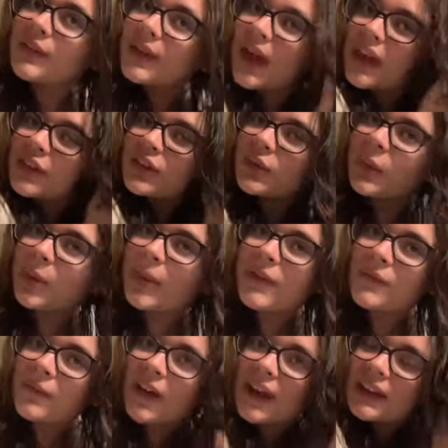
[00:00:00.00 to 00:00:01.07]
I swear my
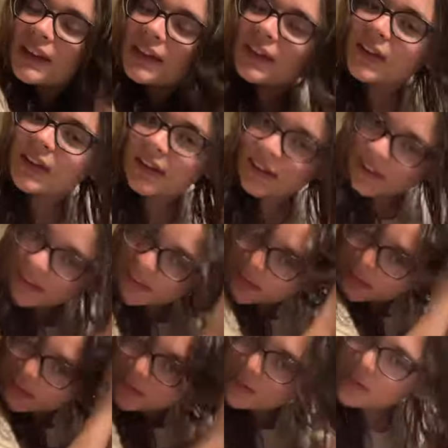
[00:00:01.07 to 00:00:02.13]
friend is gonna see
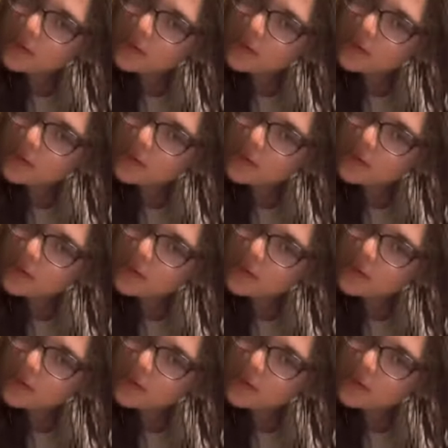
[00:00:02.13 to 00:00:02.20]
this